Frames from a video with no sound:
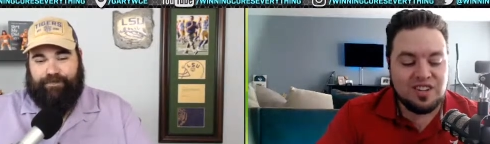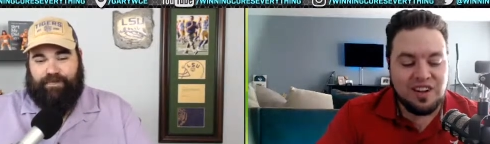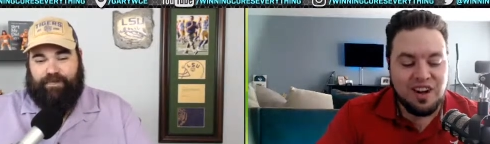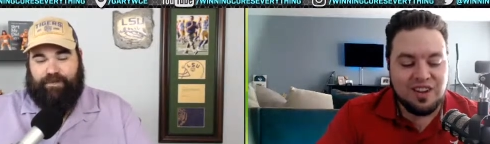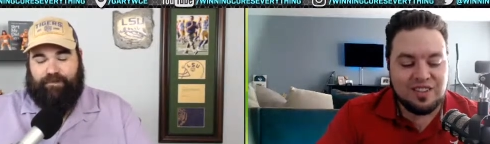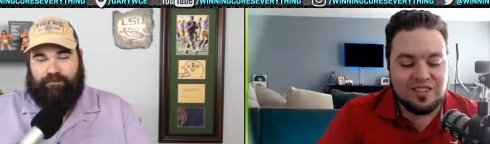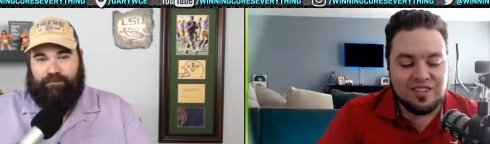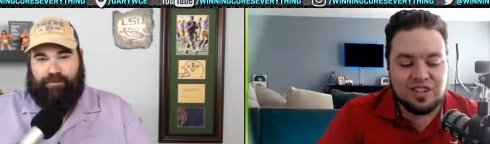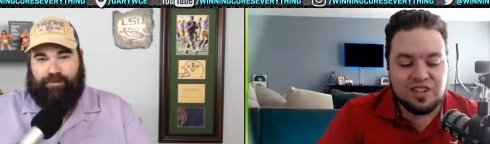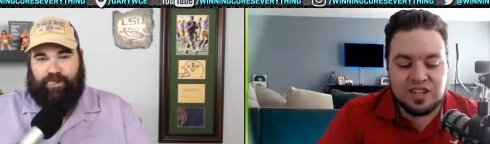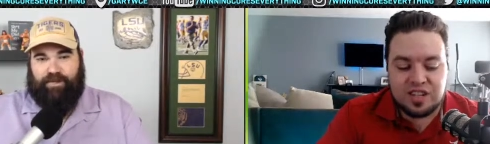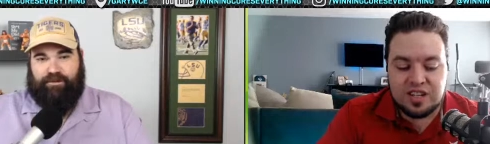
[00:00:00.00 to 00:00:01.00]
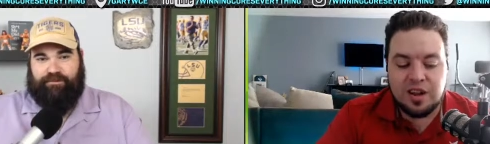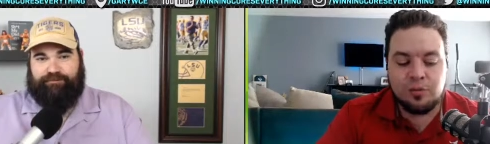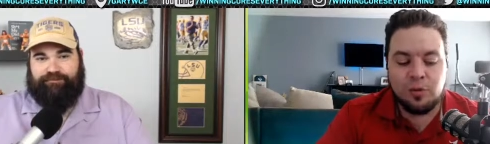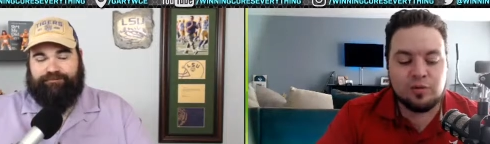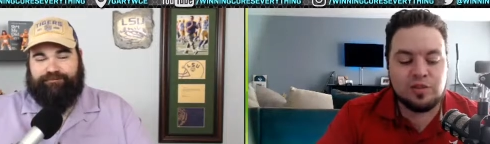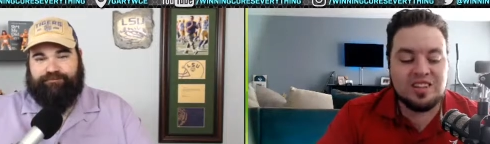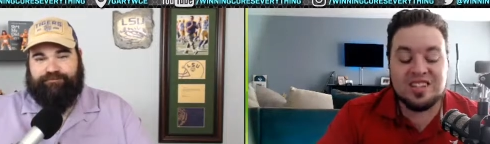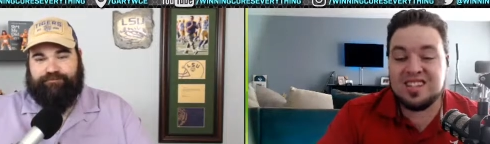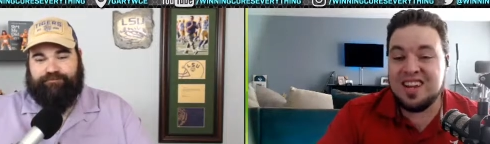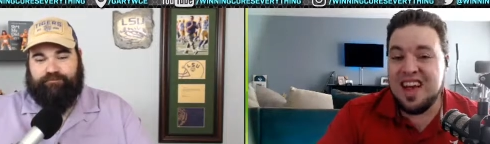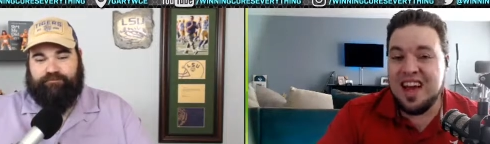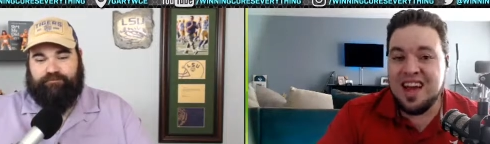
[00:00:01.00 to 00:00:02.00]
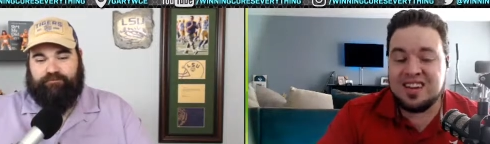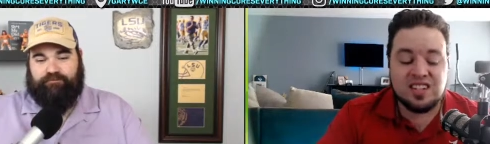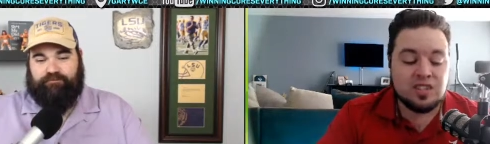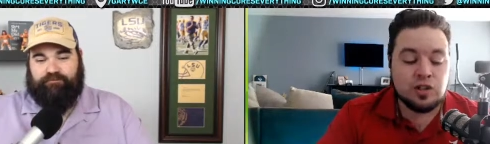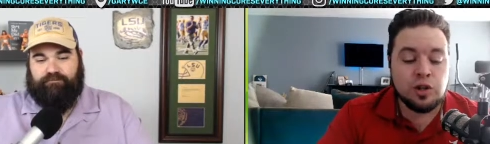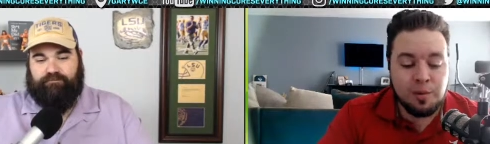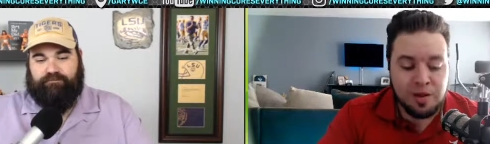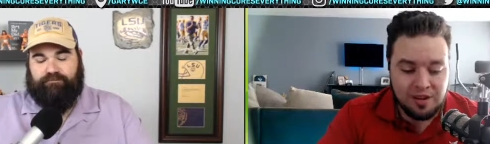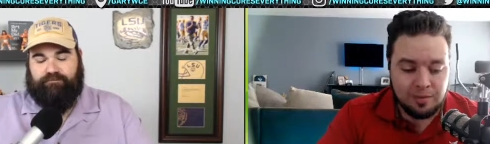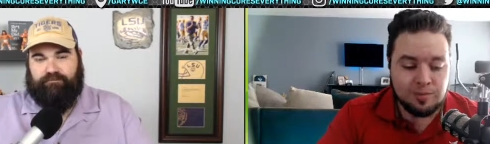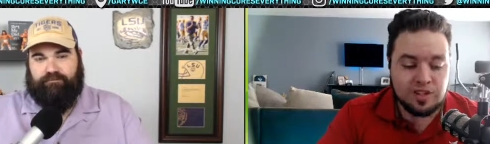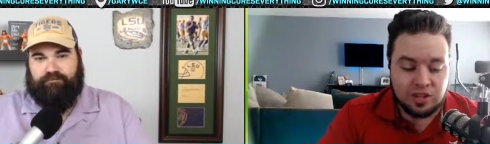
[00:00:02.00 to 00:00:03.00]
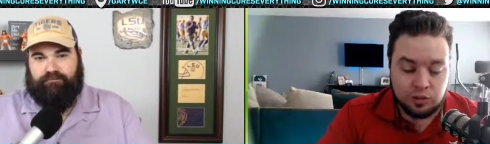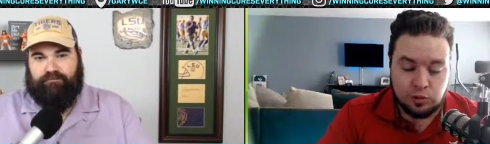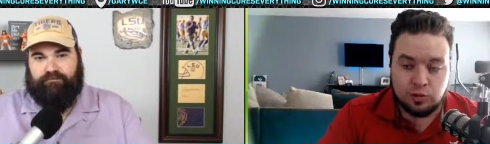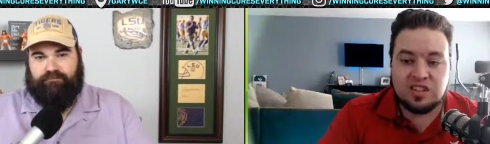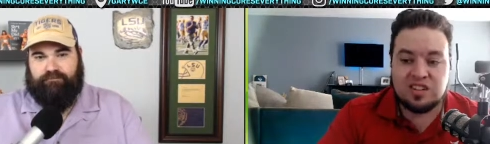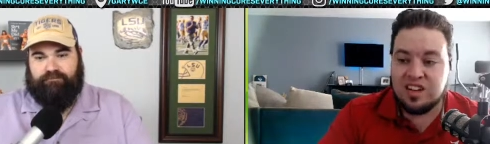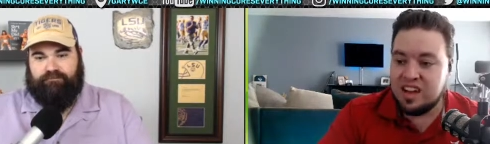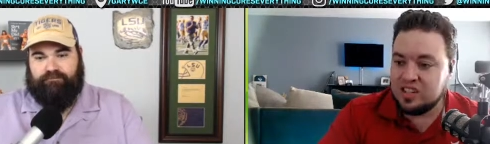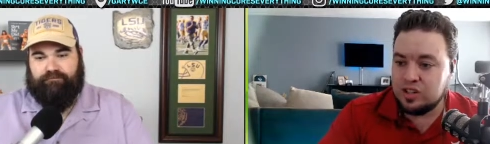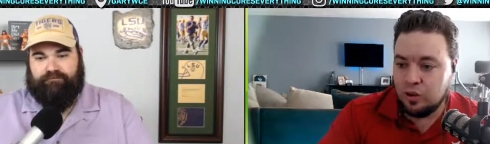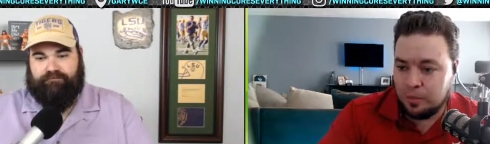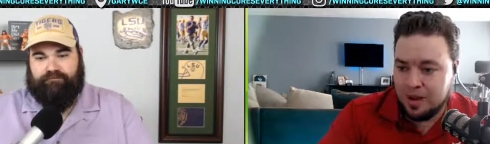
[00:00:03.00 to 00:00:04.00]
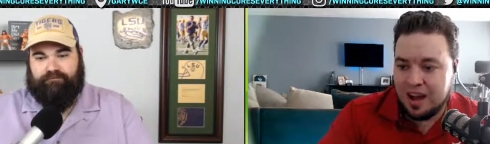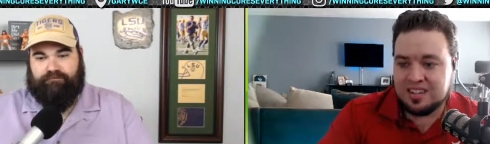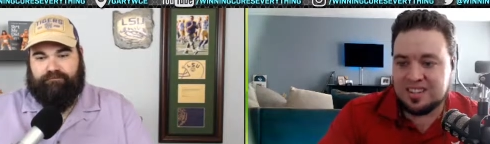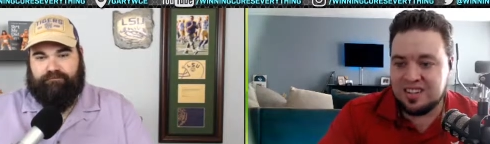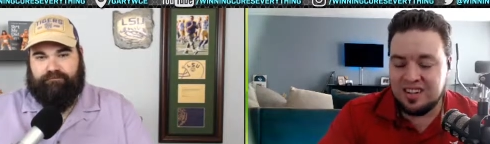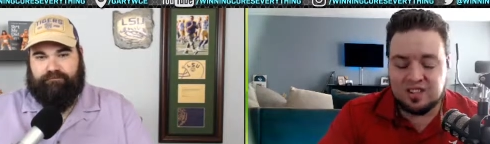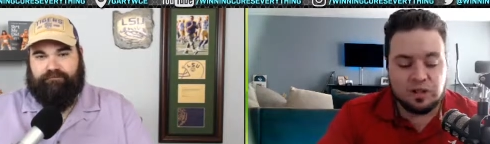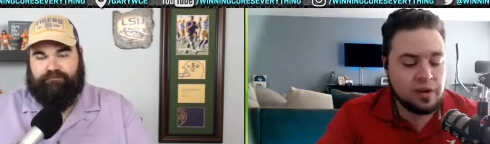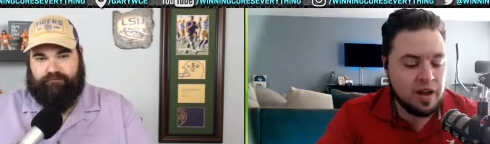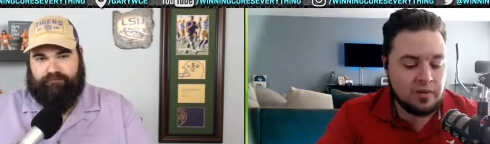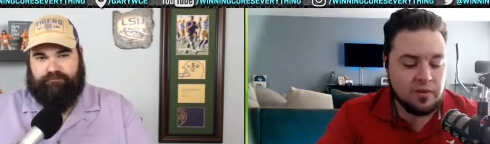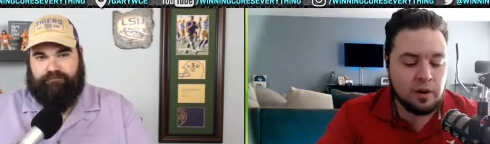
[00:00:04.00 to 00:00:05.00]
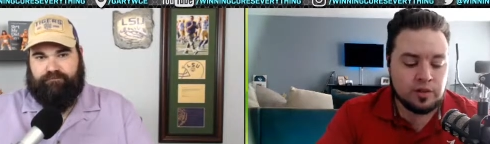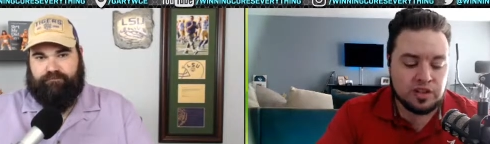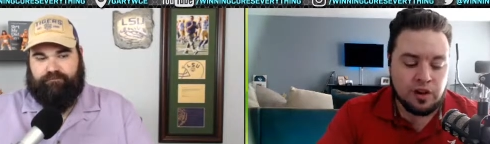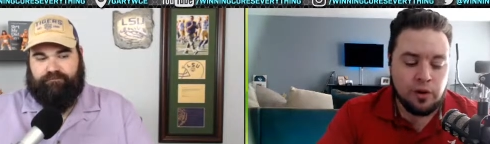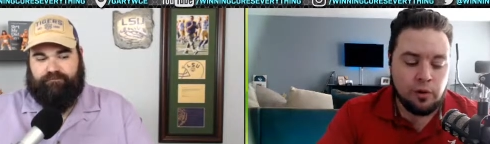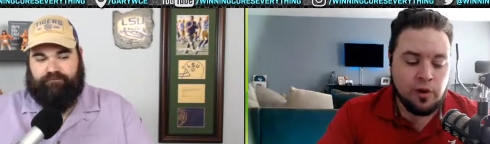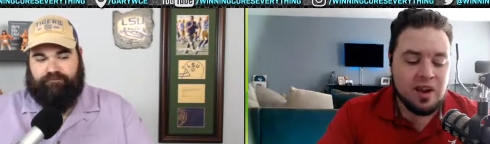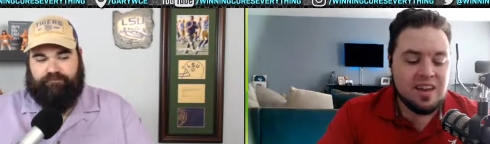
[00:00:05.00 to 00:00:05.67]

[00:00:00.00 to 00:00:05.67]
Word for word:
Speaker 1: uh, just wrote this at two p.m. Central today, so about uh, two and a half hours ago.